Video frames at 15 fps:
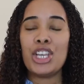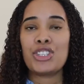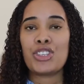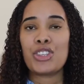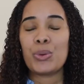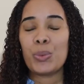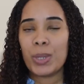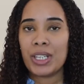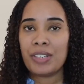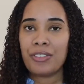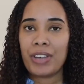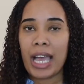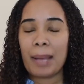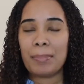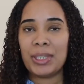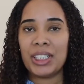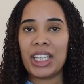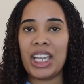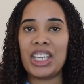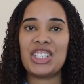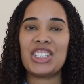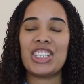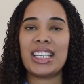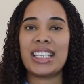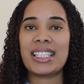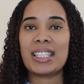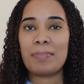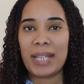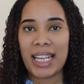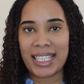So the winner for application is
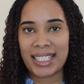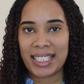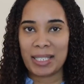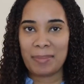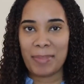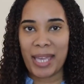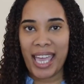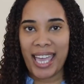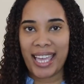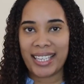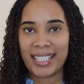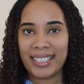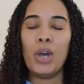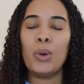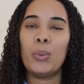the plastic bag.